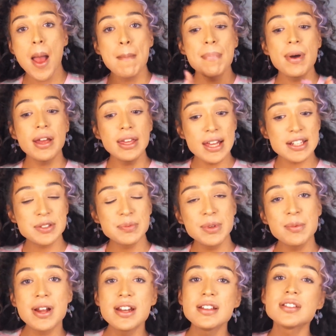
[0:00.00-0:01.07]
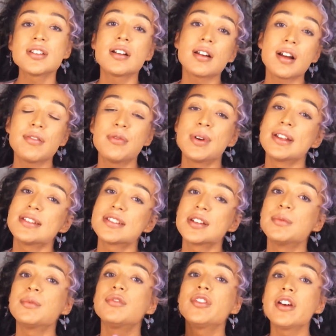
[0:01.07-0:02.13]
But yes, we want to start off with
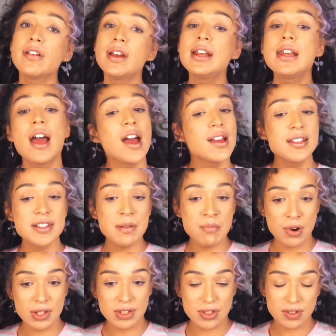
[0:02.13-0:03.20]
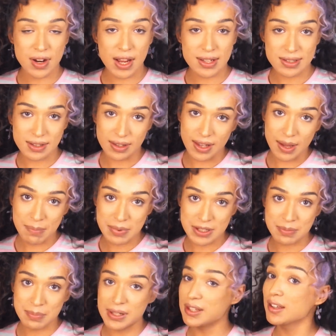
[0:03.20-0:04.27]
some very nice moisturized lips
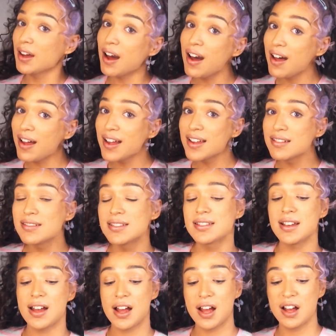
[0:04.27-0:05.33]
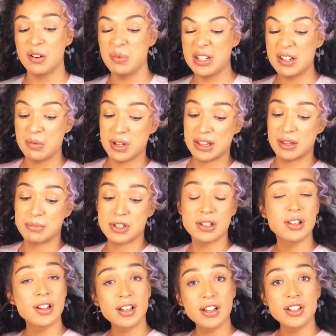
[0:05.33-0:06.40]
because we don't want them to
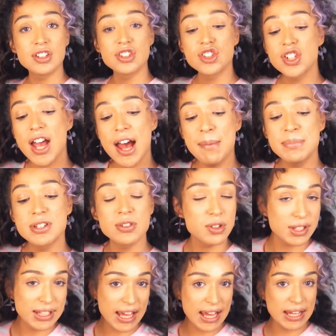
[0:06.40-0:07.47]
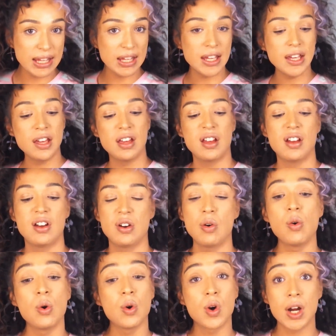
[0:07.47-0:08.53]
look chapped, cakey,
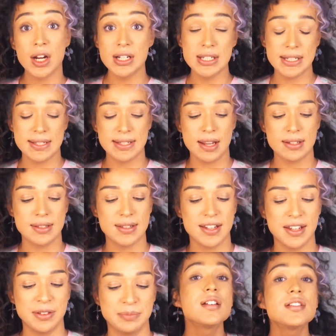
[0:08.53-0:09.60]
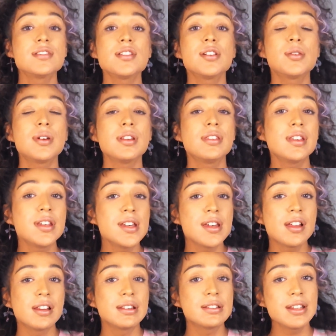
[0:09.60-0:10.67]
or disgusting. So the
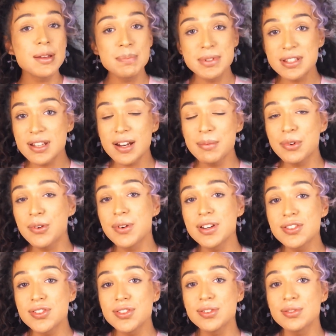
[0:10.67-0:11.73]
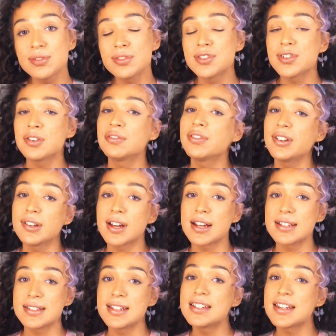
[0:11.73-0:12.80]
lips that I'm going to show for you
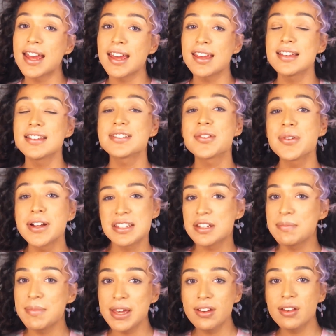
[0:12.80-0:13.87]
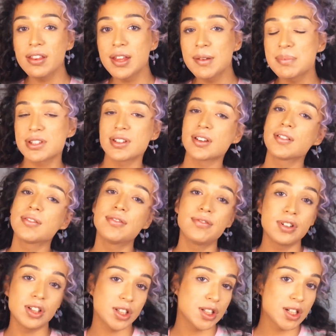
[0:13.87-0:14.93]
guys today is going to make your lips look
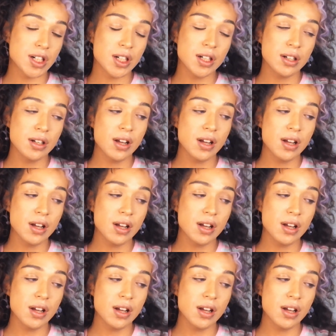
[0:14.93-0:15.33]
fuller.